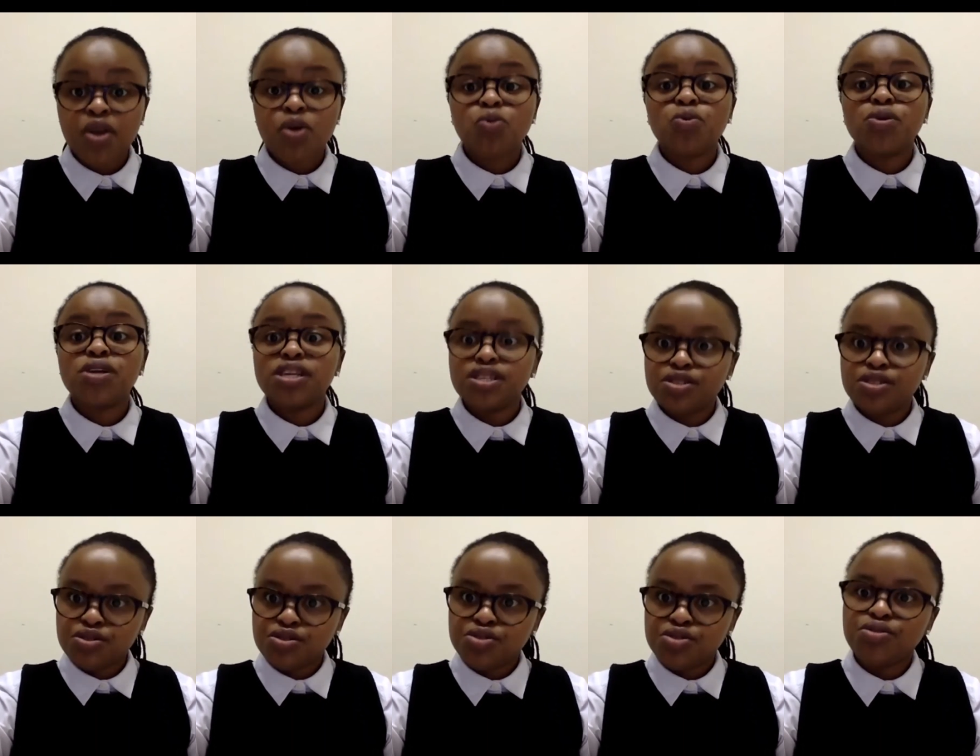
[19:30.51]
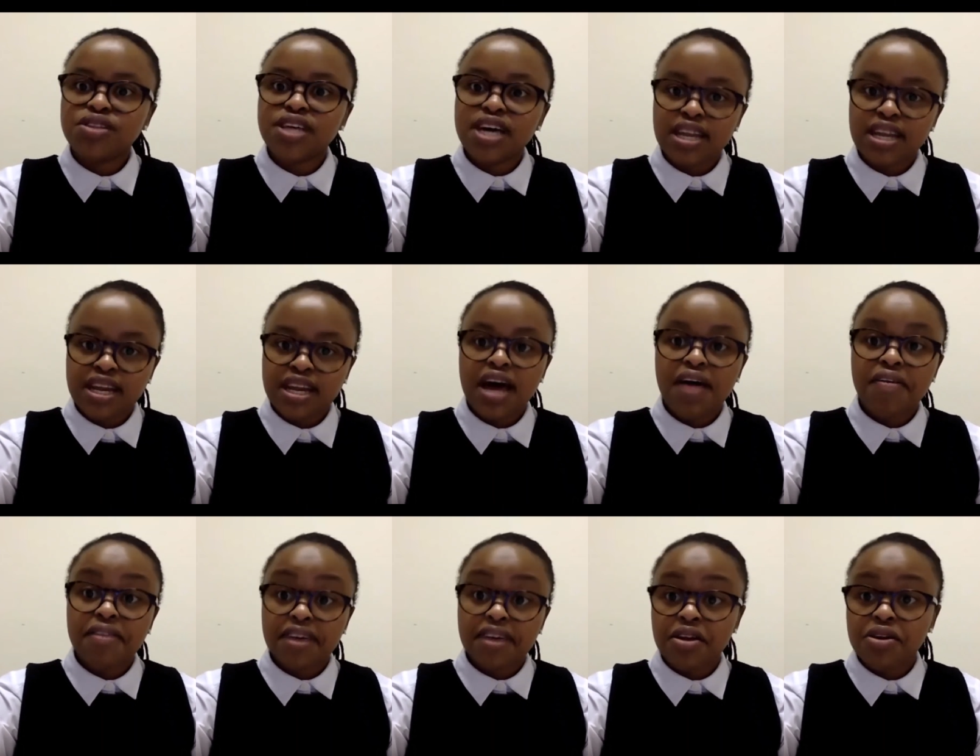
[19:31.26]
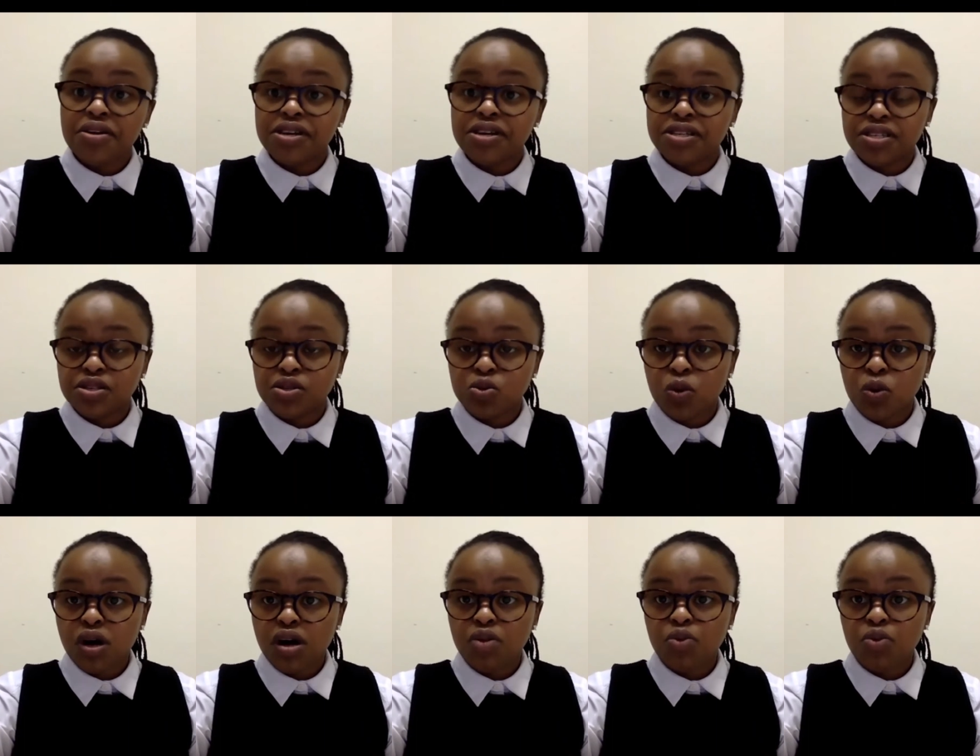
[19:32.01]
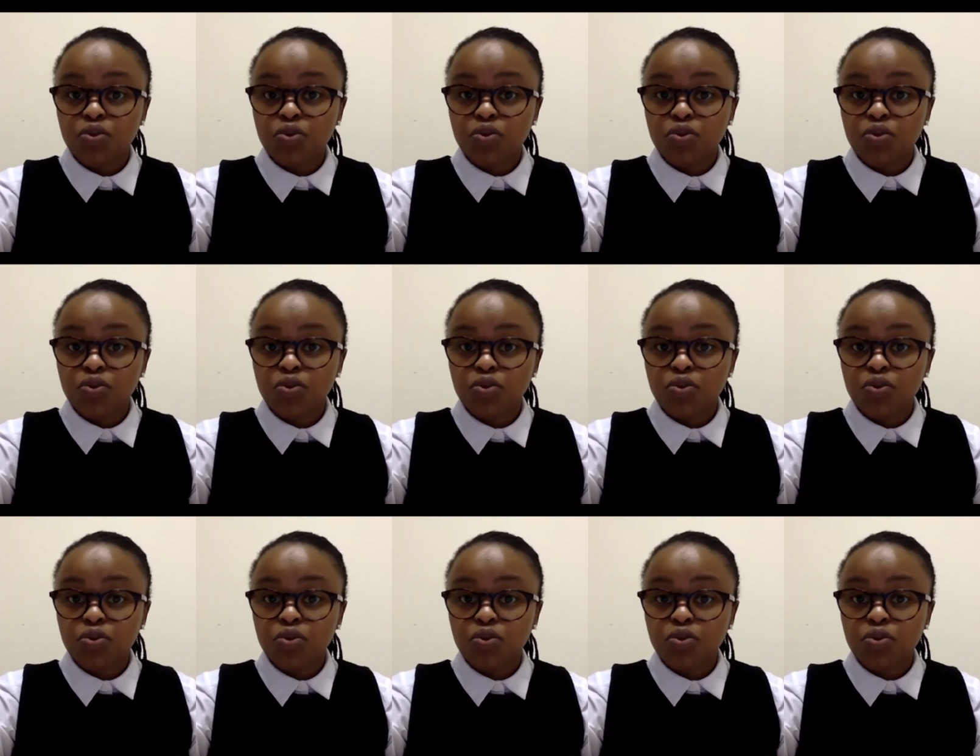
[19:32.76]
We need to do that in other areas as well.